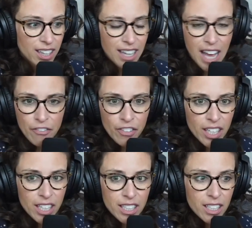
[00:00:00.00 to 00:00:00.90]

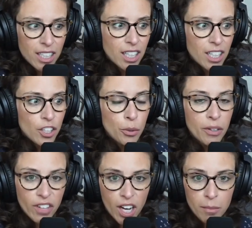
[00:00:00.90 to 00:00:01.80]
laughing, and you
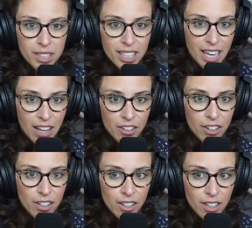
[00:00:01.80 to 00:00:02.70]
have come
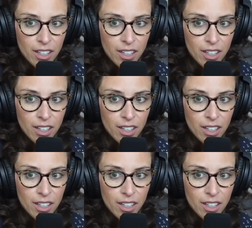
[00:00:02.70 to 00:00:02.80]
together